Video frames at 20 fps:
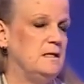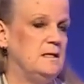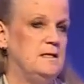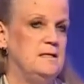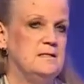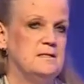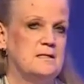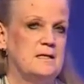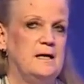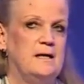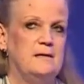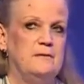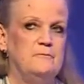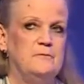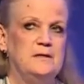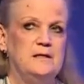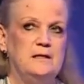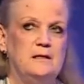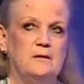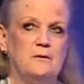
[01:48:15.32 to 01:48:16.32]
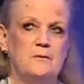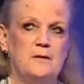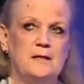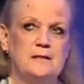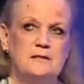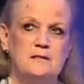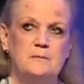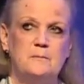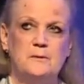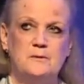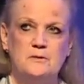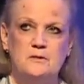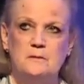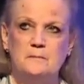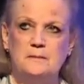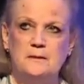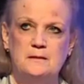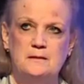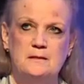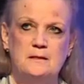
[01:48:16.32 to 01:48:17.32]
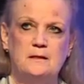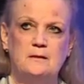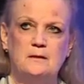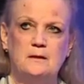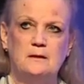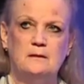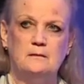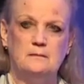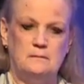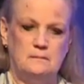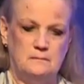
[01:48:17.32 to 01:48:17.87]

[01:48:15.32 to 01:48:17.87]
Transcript: He's got a video that's supposed to be starting.